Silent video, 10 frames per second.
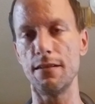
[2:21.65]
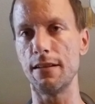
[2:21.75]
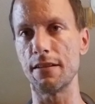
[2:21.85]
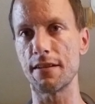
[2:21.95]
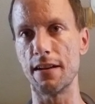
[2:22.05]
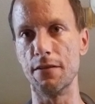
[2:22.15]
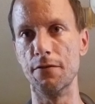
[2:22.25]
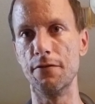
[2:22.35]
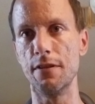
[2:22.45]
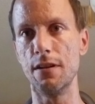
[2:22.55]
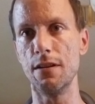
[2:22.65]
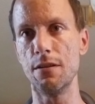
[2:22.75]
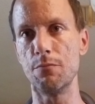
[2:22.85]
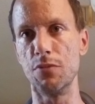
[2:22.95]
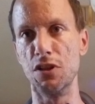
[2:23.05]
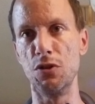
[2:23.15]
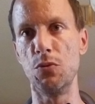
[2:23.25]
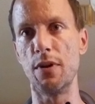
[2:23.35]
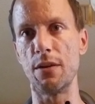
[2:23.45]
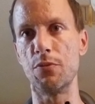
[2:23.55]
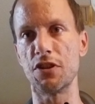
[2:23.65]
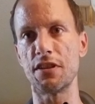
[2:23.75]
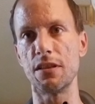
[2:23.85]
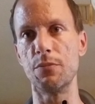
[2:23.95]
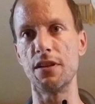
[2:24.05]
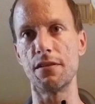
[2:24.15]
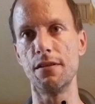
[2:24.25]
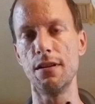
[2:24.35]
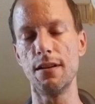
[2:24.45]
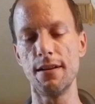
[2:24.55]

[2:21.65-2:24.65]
instead of blue when you push in the button.